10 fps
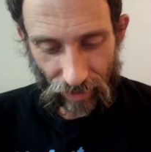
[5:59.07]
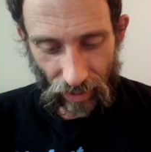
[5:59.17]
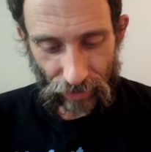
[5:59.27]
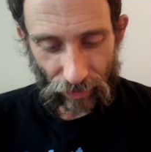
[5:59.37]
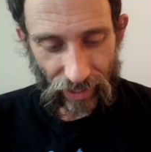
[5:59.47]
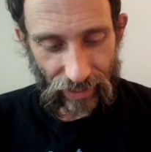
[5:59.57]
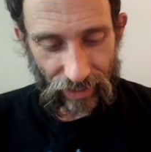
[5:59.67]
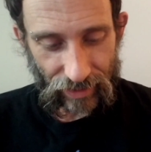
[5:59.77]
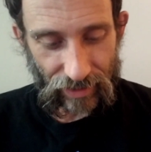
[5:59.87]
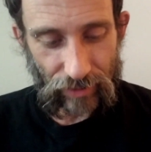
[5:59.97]
Unrated,
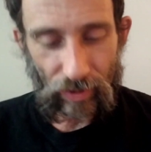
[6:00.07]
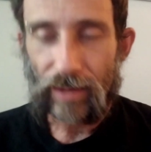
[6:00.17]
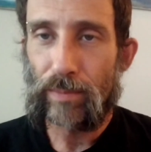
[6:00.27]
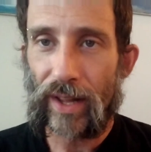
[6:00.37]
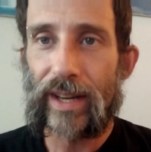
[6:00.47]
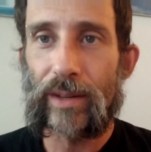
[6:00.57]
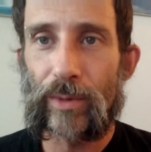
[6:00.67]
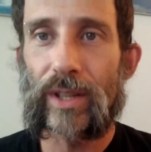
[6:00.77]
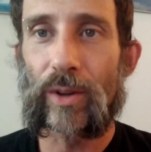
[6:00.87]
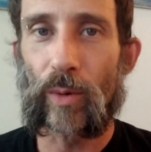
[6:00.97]
and it's really bloody and
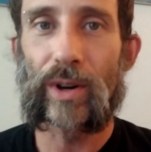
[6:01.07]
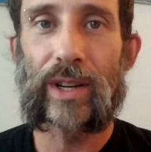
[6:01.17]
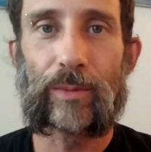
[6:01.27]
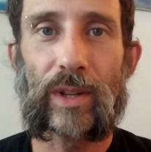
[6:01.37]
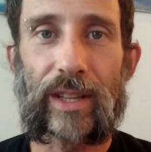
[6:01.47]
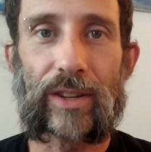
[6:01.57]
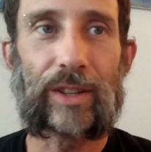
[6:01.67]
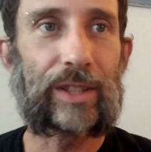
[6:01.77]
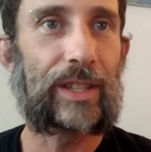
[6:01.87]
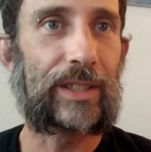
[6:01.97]
really gory and really
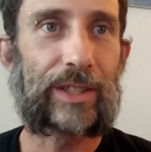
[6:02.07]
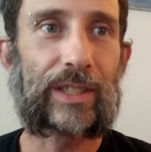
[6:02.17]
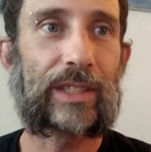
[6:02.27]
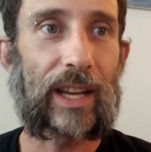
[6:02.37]
good, and it's just